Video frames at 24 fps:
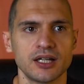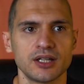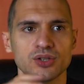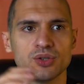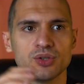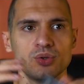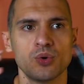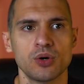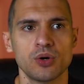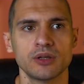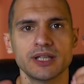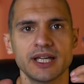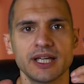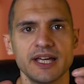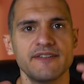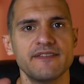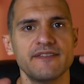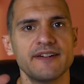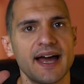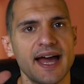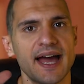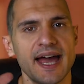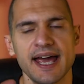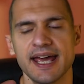you won't give
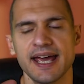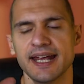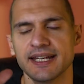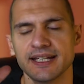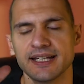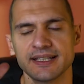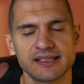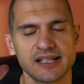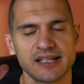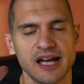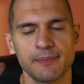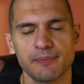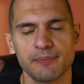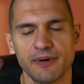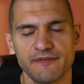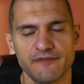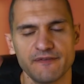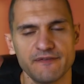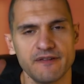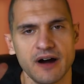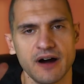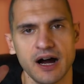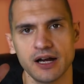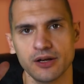any type of
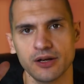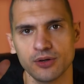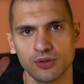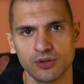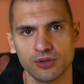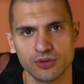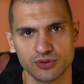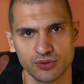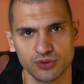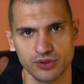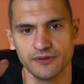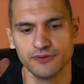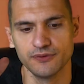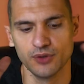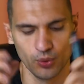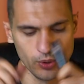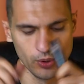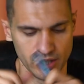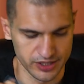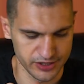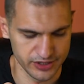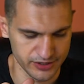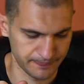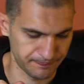value to the
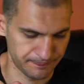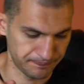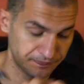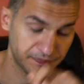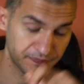viewers.